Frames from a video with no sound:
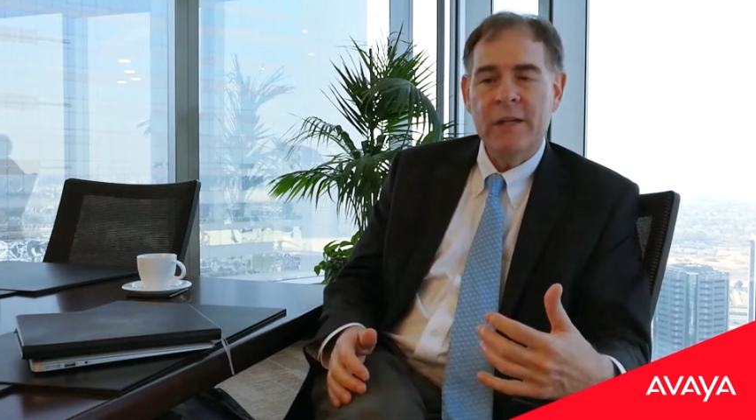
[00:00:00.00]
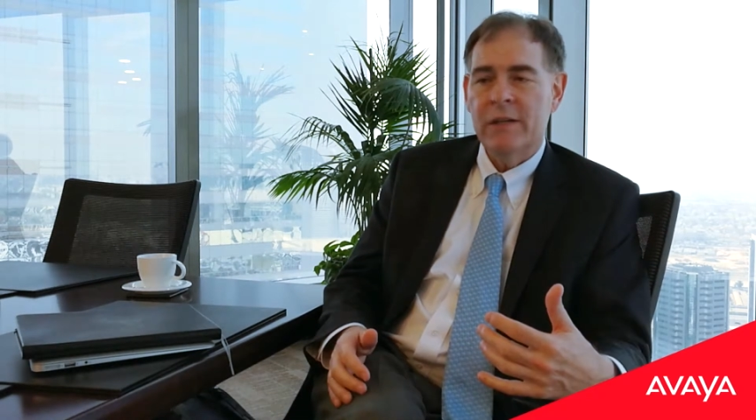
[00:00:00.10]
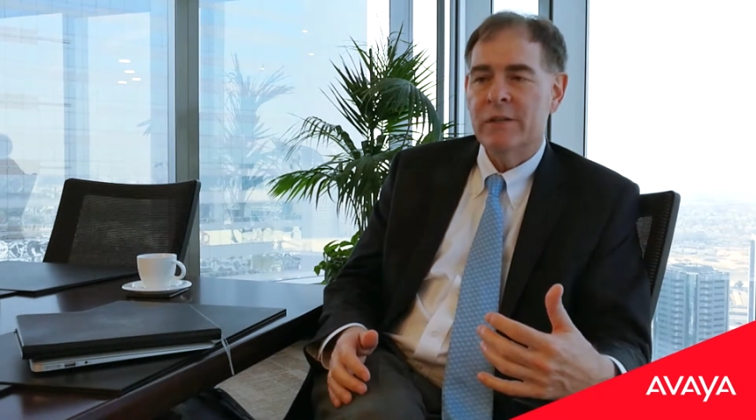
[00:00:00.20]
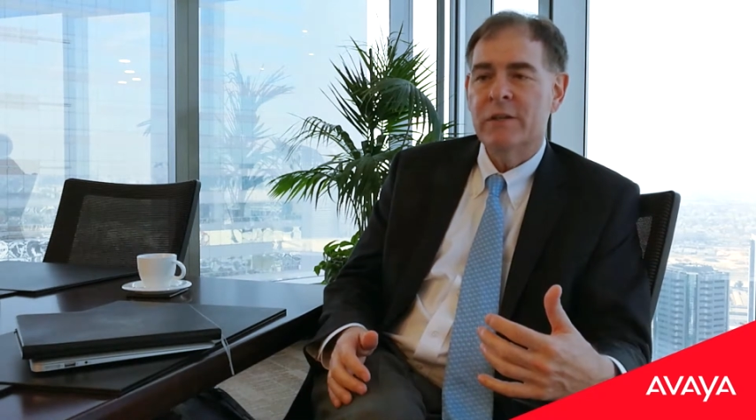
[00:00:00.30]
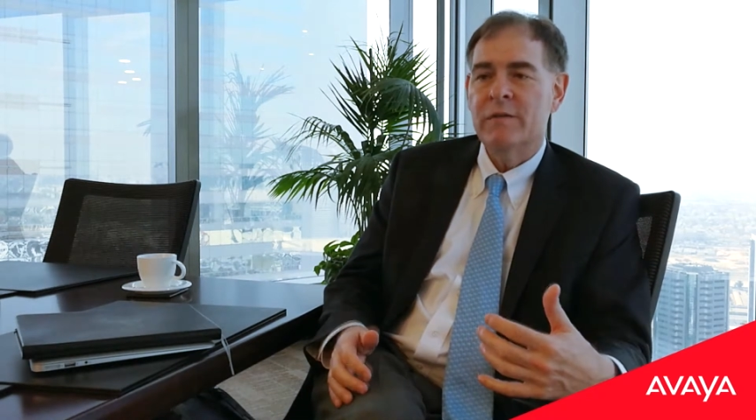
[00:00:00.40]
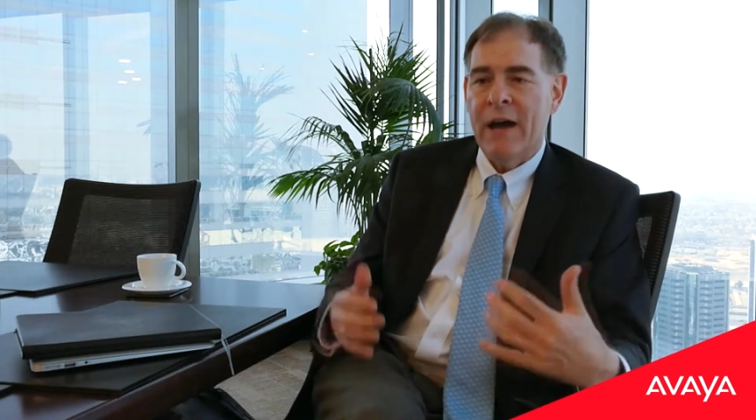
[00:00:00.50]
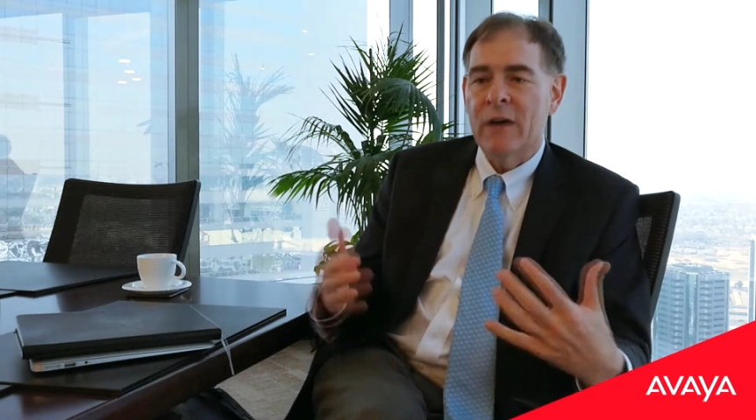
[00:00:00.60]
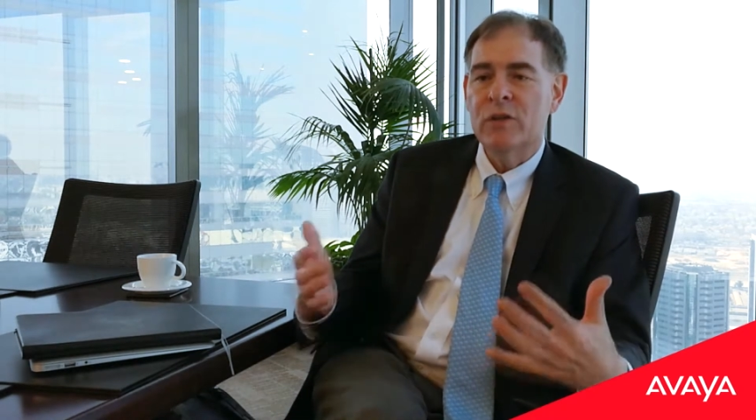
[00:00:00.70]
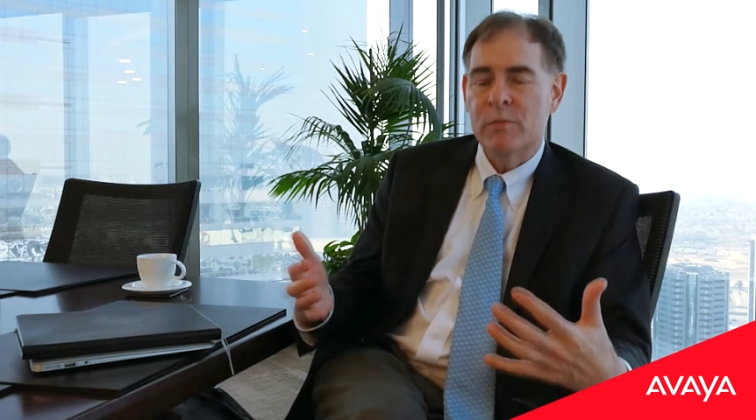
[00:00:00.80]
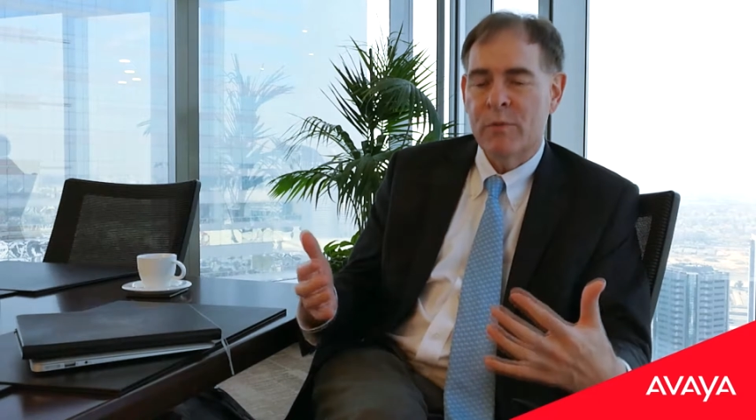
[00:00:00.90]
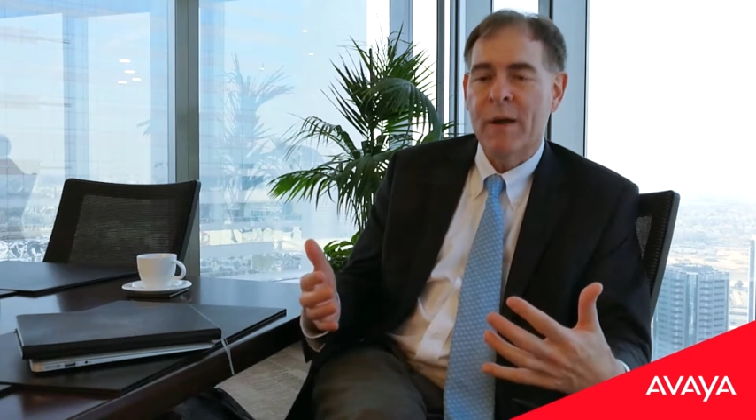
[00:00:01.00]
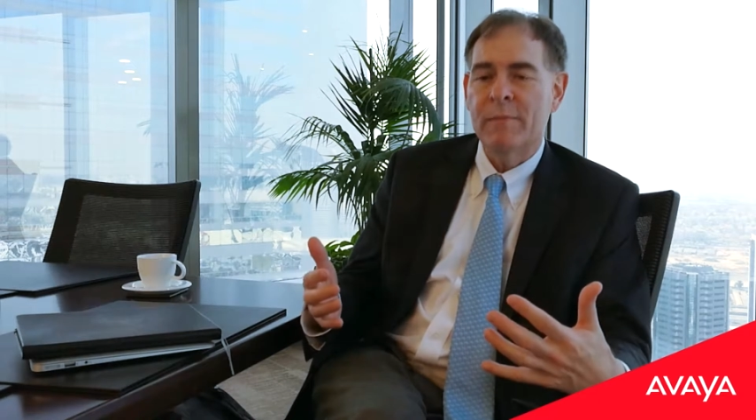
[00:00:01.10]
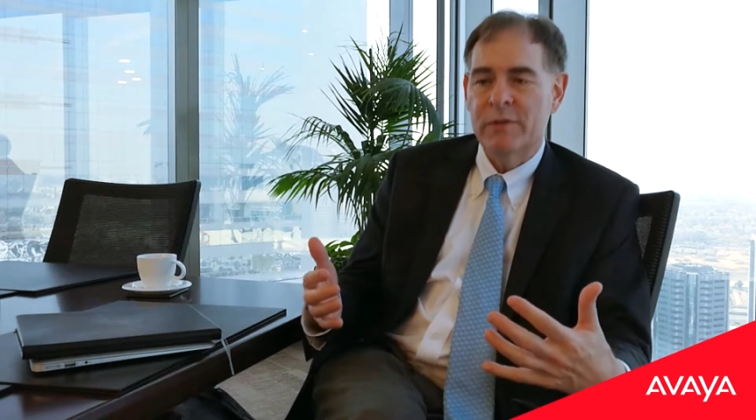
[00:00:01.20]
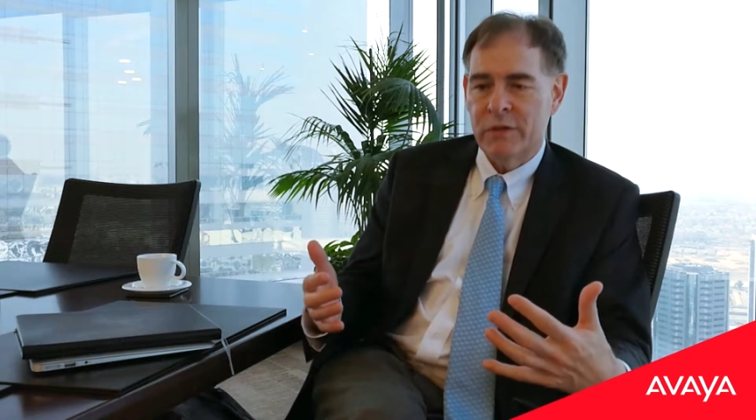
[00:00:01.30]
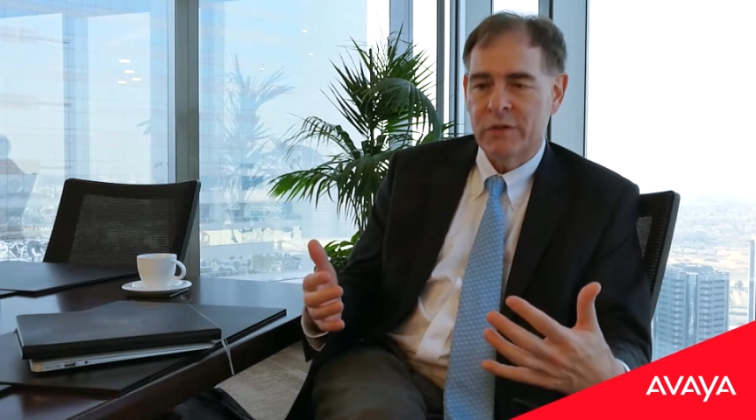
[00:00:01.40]
The value
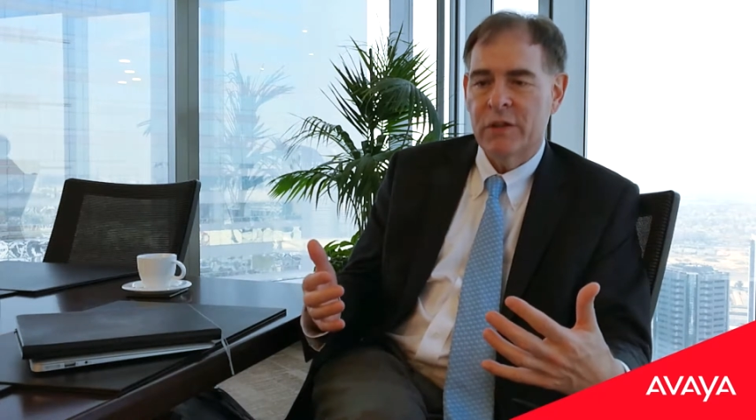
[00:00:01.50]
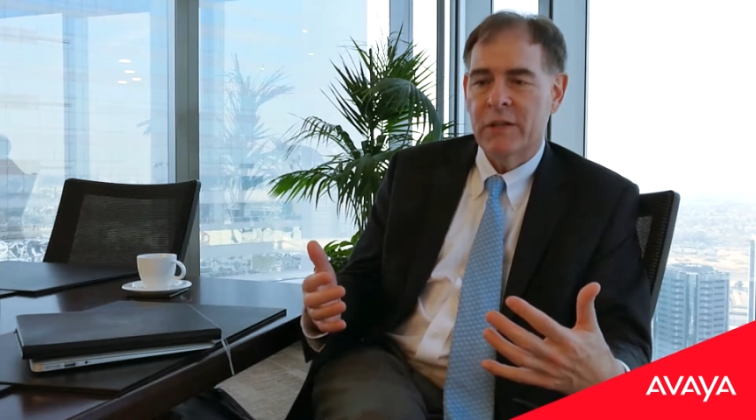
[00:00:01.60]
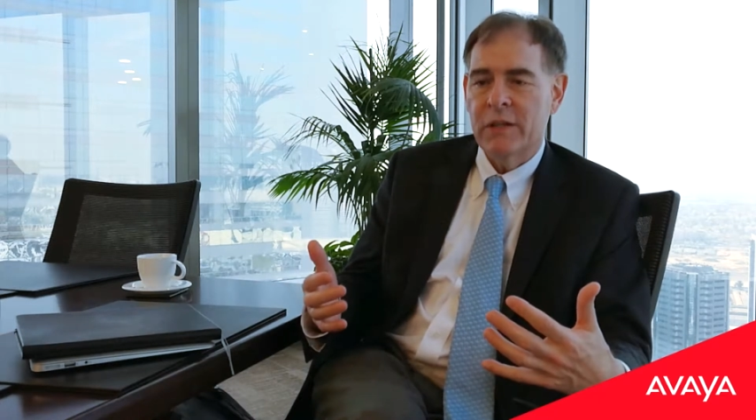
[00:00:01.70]
proposition